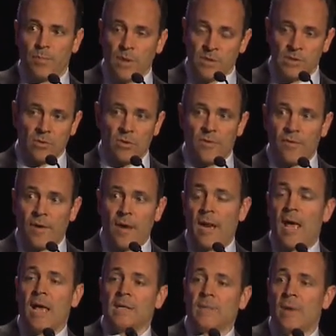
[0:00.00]
certified
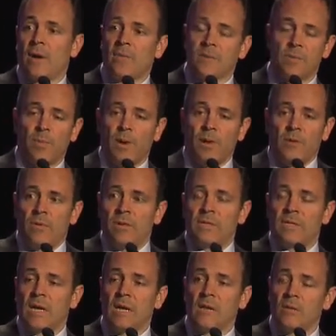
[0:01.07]
hazmat responder in the
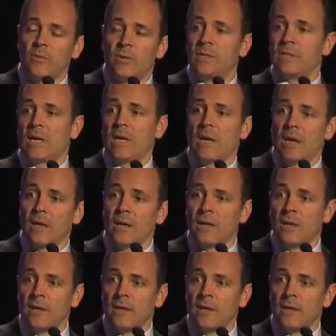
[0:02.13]
state of Louisiana,